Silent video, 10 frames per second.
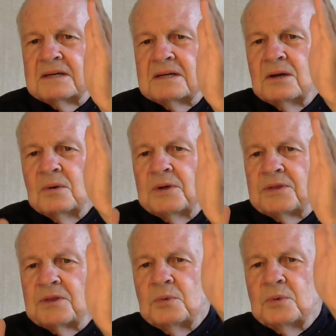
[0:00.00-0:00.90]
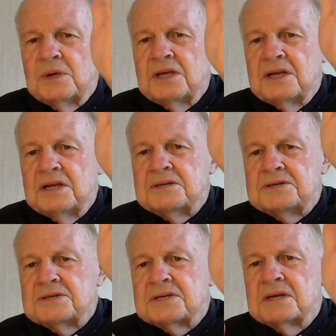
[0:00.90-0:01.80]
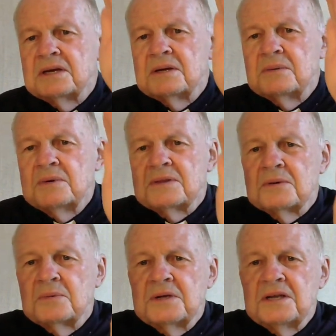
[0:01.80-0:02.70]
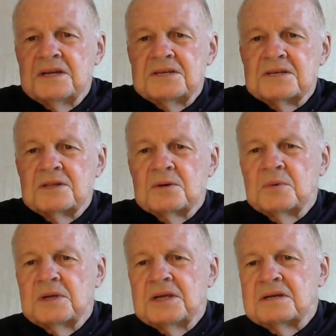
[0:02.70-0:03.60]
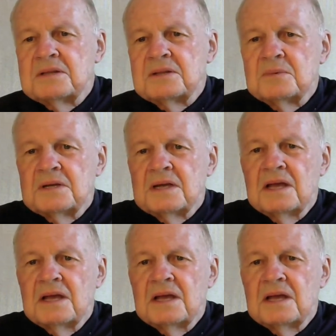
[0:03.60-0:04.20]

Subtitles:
with the weeds, and the wheat and the wheat.